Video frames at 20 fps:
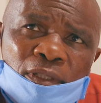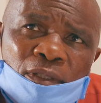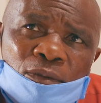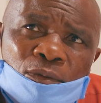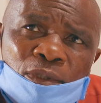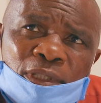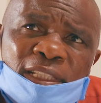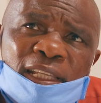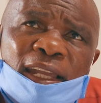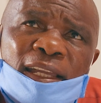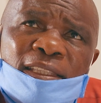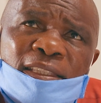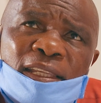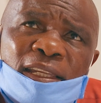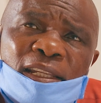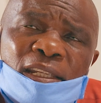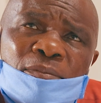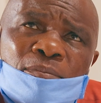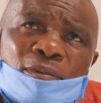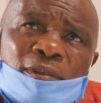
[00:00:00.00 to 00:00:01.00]
which are
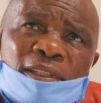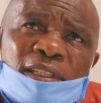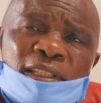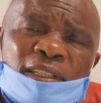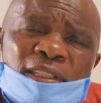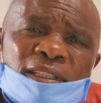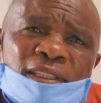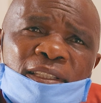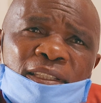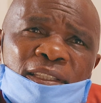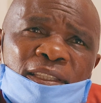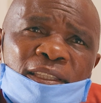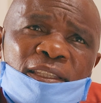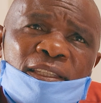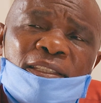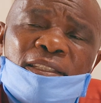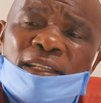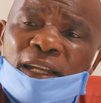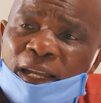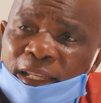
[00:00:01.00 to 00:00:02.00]
terribly
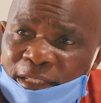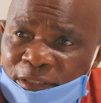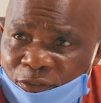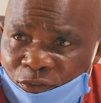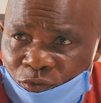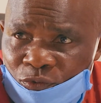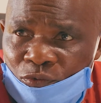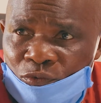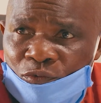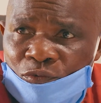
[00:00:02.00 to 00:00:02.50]
hit hard too.